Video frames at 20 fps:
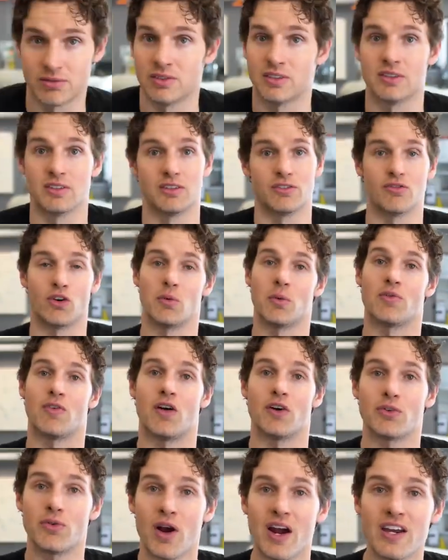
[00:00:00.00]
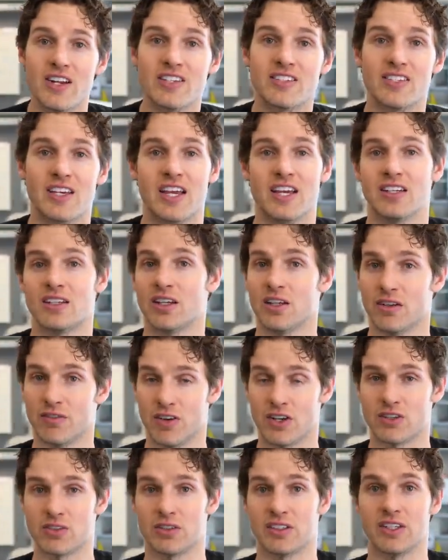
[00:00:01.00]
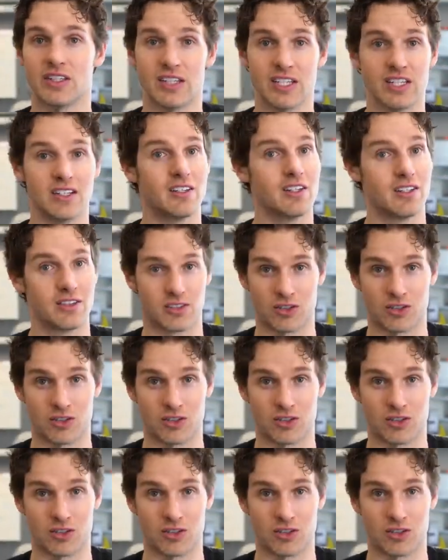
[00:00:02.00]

a form of arthritis and can eventually lead